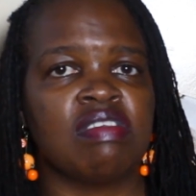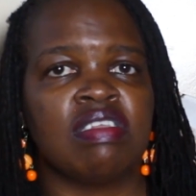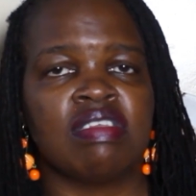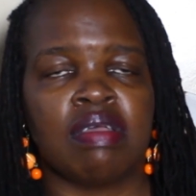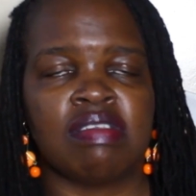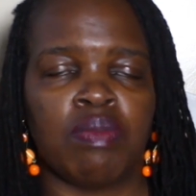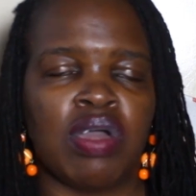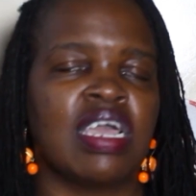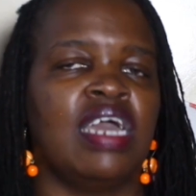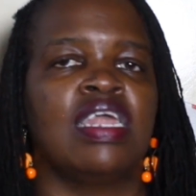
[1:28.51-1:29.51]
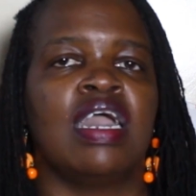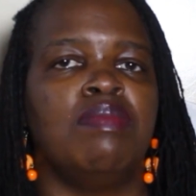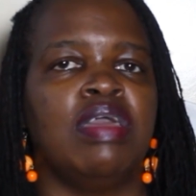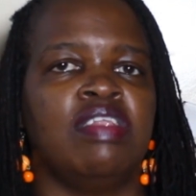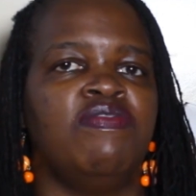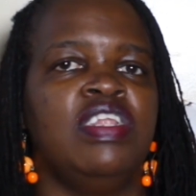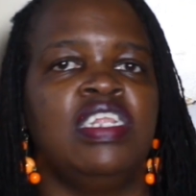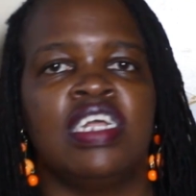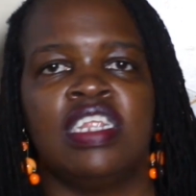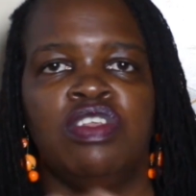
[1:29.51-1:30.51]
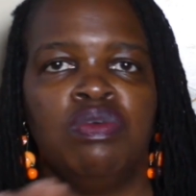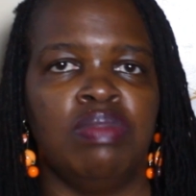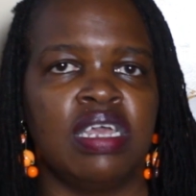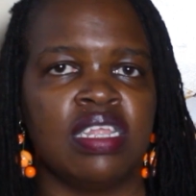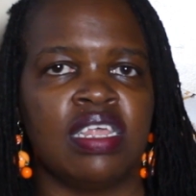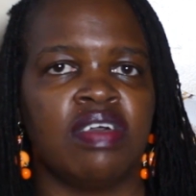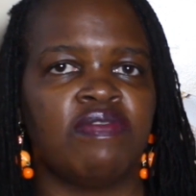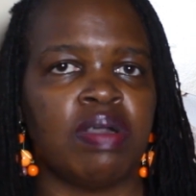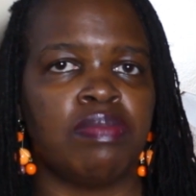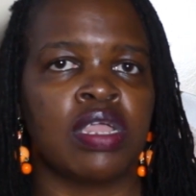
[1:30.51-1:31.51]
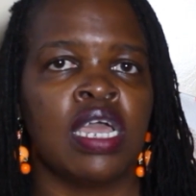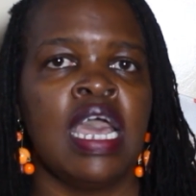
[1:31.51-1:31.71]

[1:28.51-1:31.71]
so that someone can come and fit it and then you make the fabric.